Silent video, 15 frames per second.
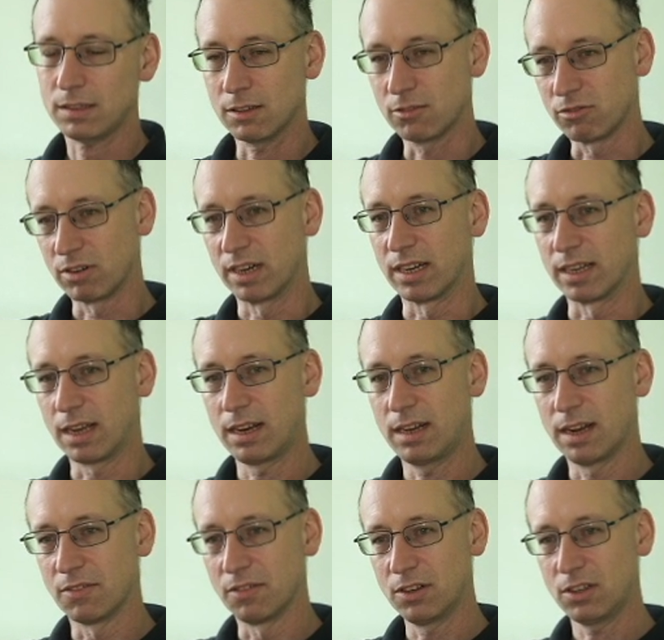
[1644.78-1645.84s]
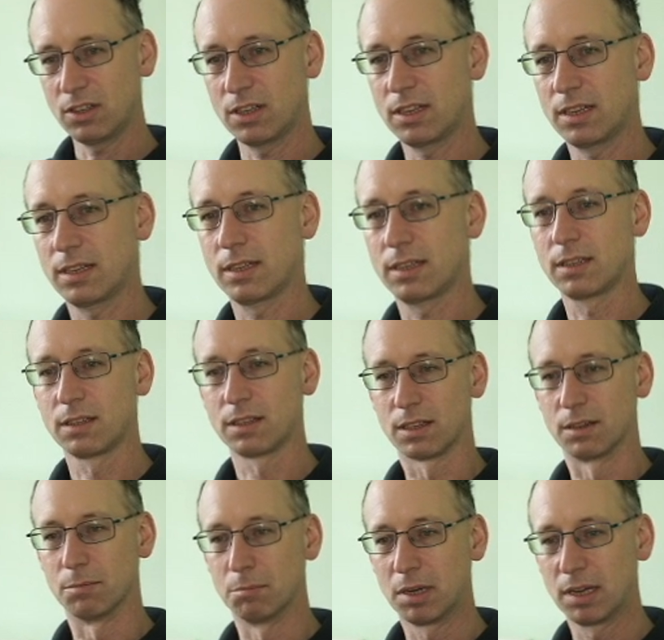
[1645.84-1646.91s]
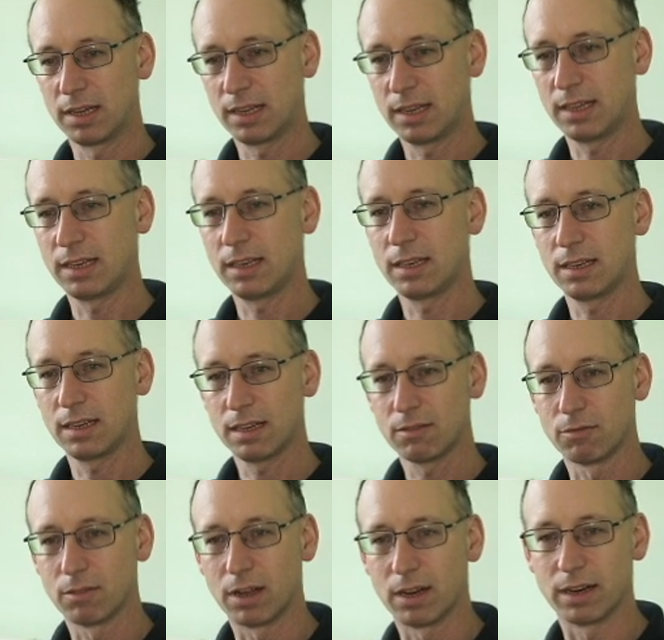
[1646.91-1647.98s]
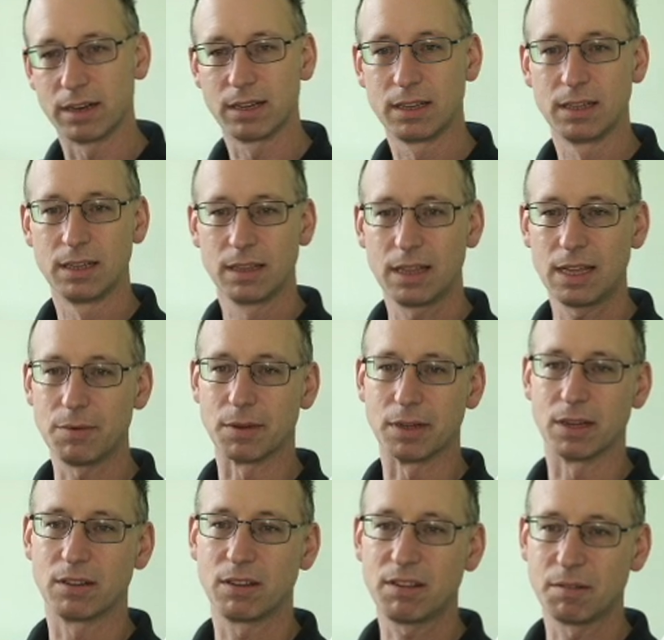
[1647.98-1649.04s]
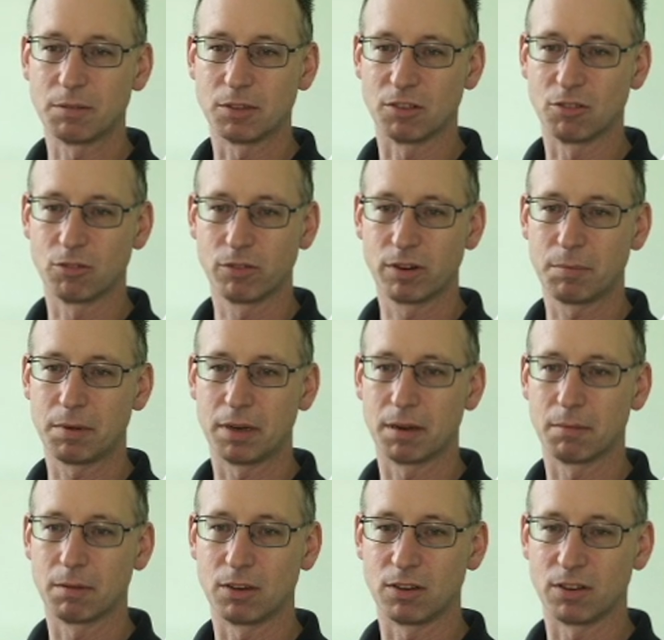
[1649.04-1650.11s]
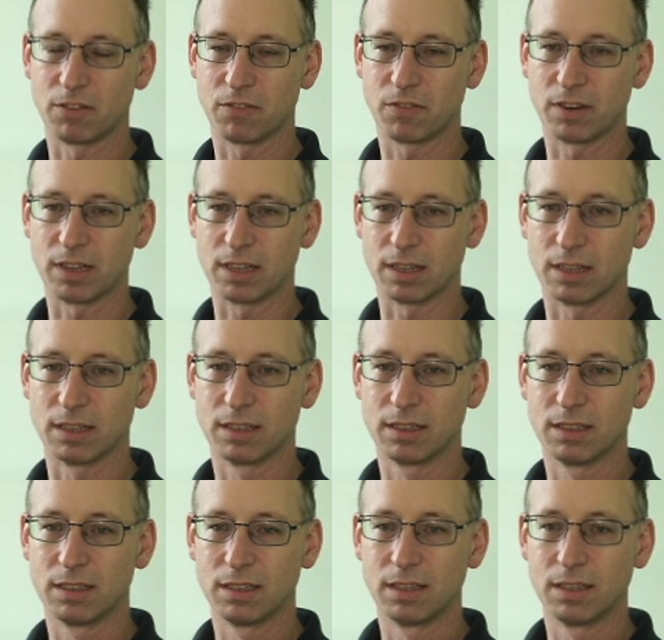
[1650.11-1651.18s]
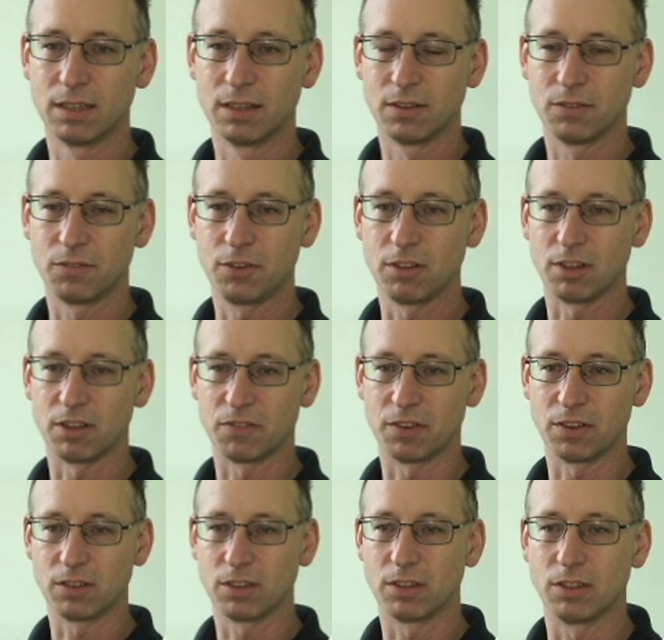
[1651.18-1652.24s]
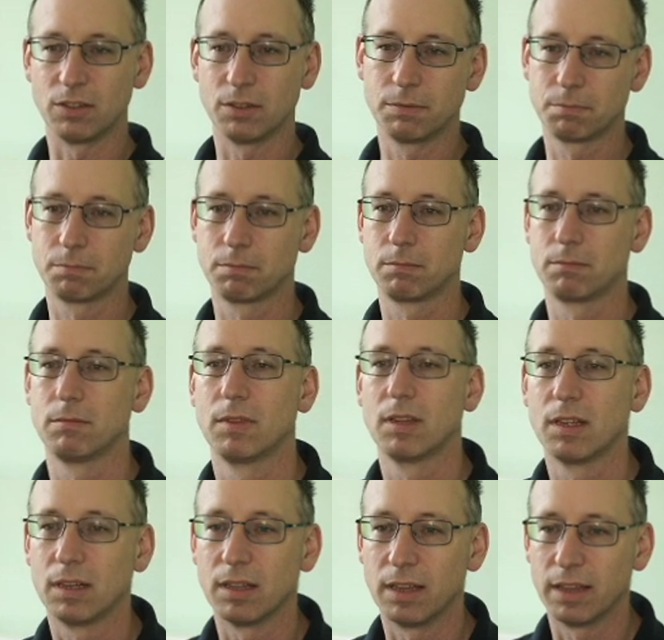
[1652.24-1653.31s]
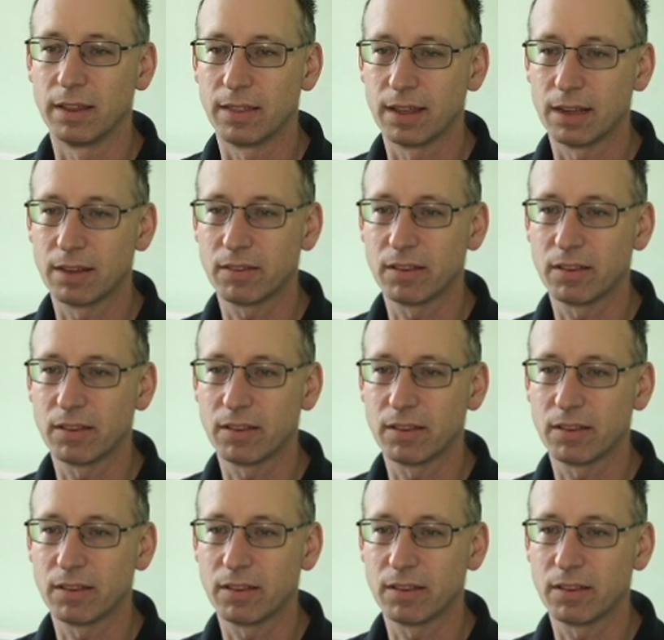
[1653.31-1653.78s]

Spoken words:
Let's run it again and have a look. Compiling, run. There we go. This image has already been uploaded to Flickr. View this photo. And then that